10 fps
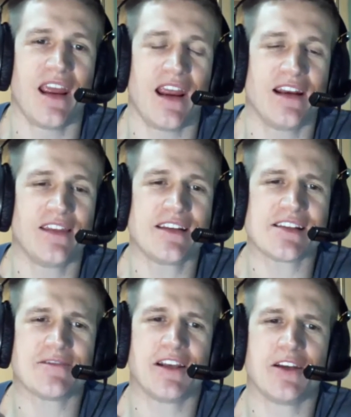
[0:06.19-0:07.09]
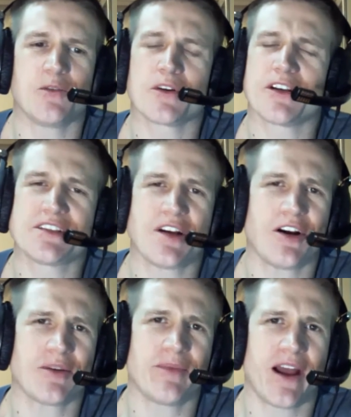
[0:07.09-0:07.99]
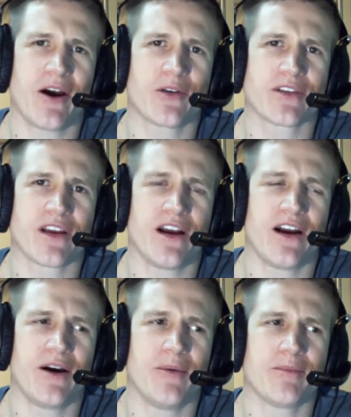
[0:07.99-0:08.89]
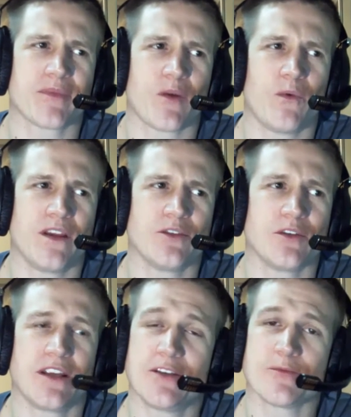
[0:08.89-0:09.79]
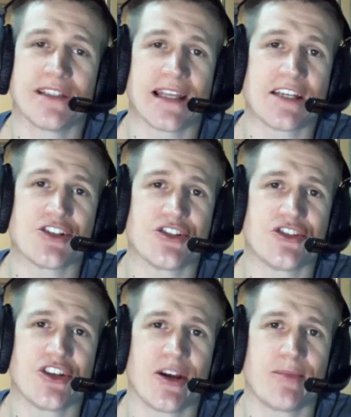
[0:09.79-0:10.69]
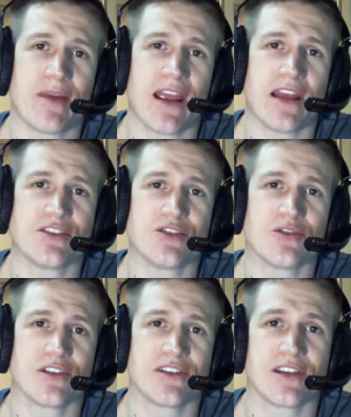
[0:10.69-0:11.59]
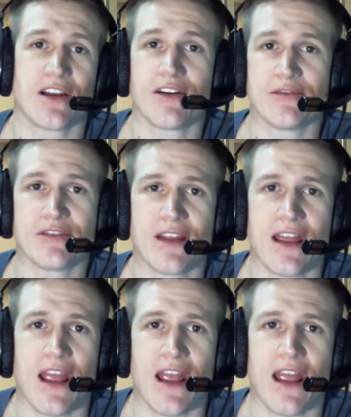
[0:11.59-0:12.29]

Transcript: And in this video, we're going to talk about when you're in a relationship and you're in love